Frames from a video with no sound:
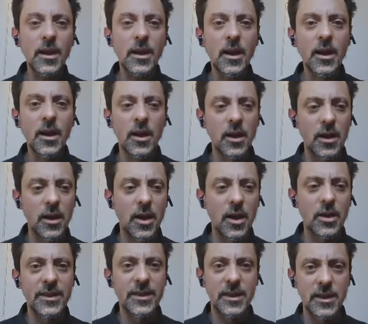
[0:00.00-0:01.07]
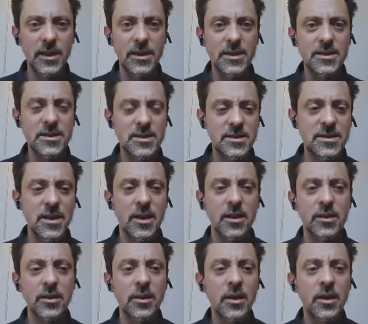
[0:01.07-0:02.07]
over the years. So